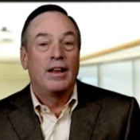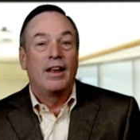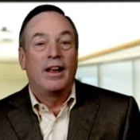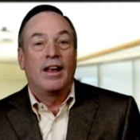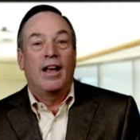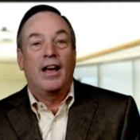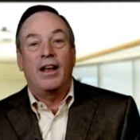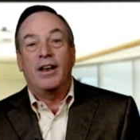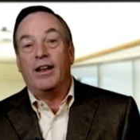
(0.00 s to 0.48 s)

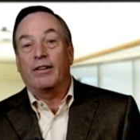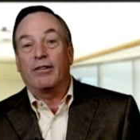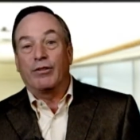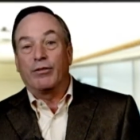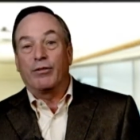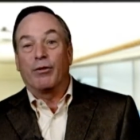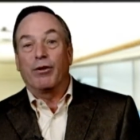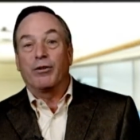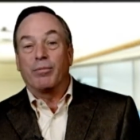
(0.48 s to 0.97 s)
And yet the
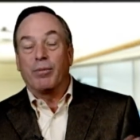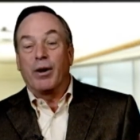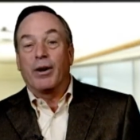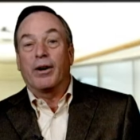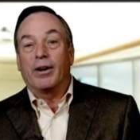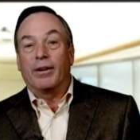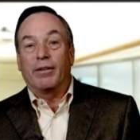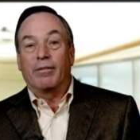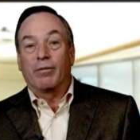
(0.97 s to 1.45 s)
storage
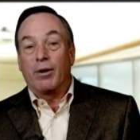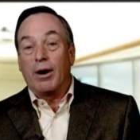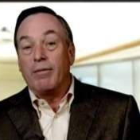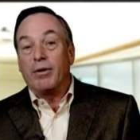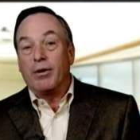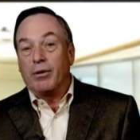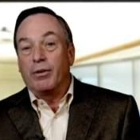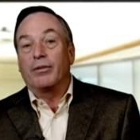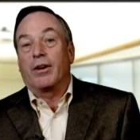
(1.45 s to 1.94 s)
market and
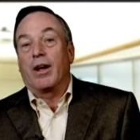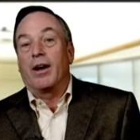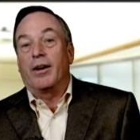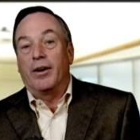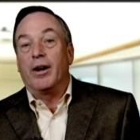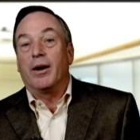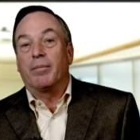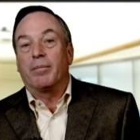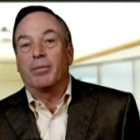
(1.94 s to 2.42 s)
revenue has gone
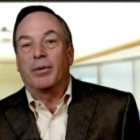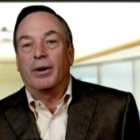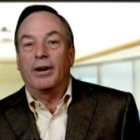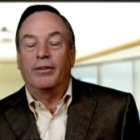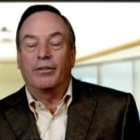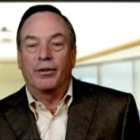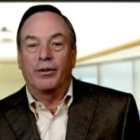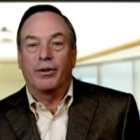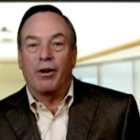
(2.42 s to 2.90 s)
up,
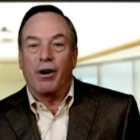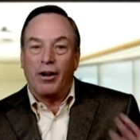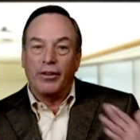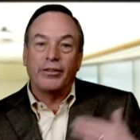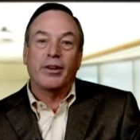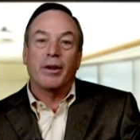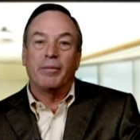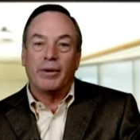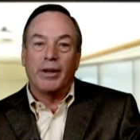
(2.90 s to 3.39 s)
right? So costs
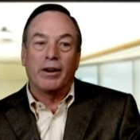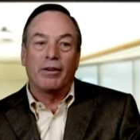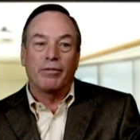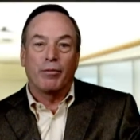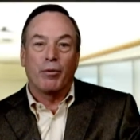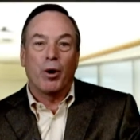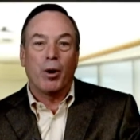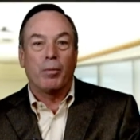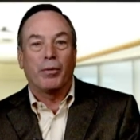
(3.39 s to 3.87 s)
coming down to
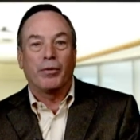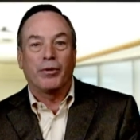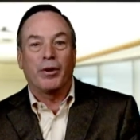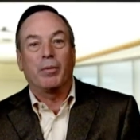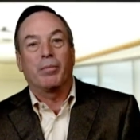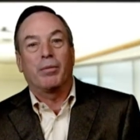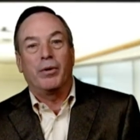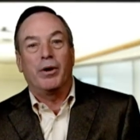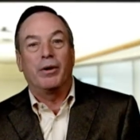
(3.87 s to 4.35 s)

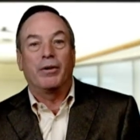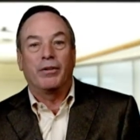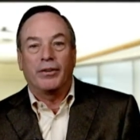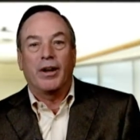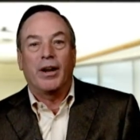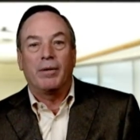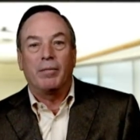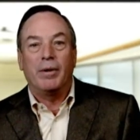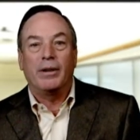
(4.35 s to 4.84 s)
40% per year has
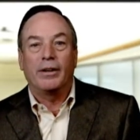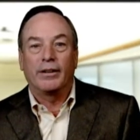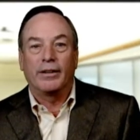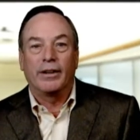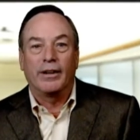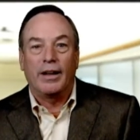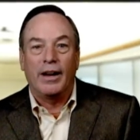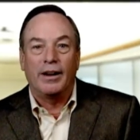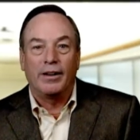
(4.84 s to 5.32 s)
got to mean that the
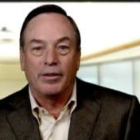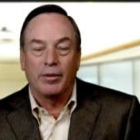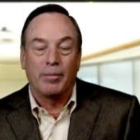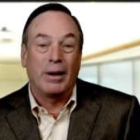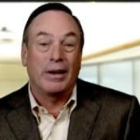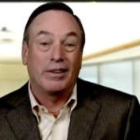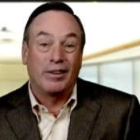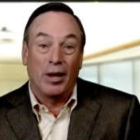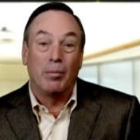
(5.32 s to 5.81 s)
data is
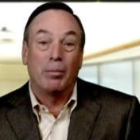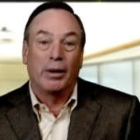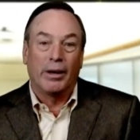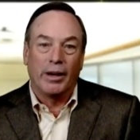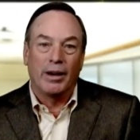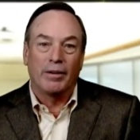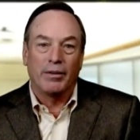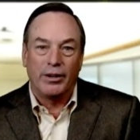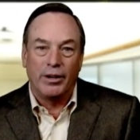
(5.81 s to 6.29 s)
about
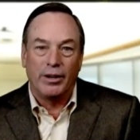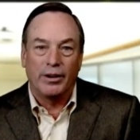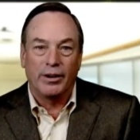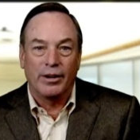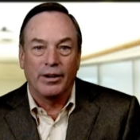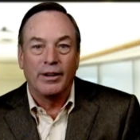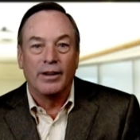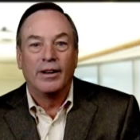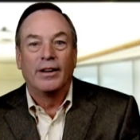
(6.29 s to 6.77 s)
doubling every
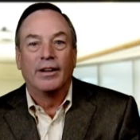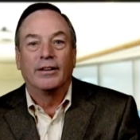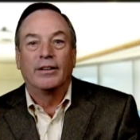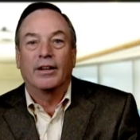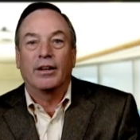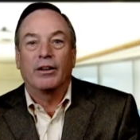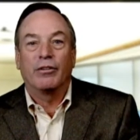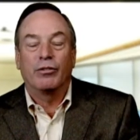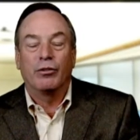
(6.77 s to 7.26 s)
year to
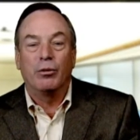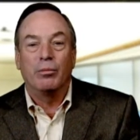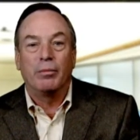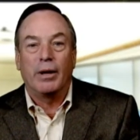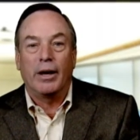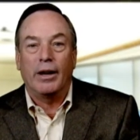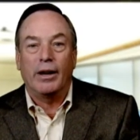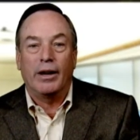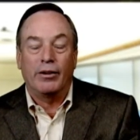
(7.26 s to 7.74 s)
consume
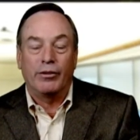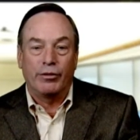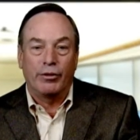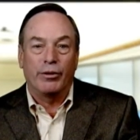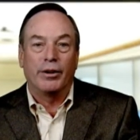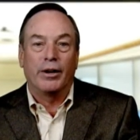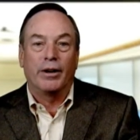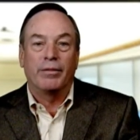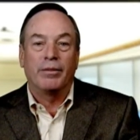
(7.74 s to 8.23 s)
that. And
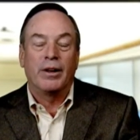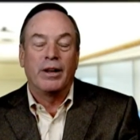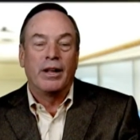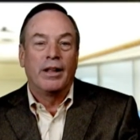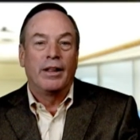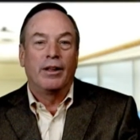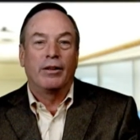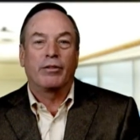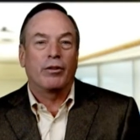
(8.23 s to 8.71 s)
sure enough,
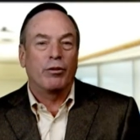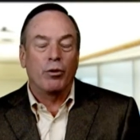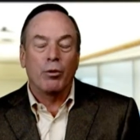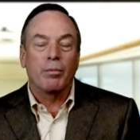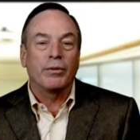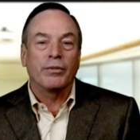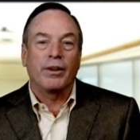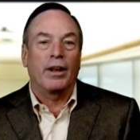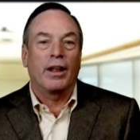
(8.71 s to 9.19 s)
there's
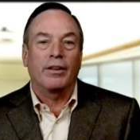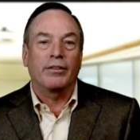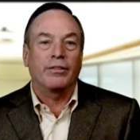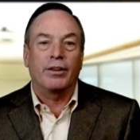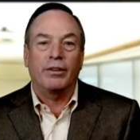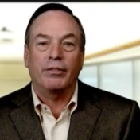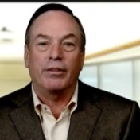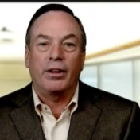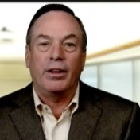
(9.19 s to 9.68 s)
enormous
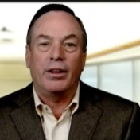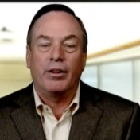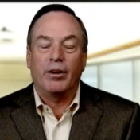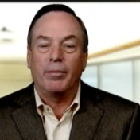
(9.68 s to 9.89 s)
elasticity here.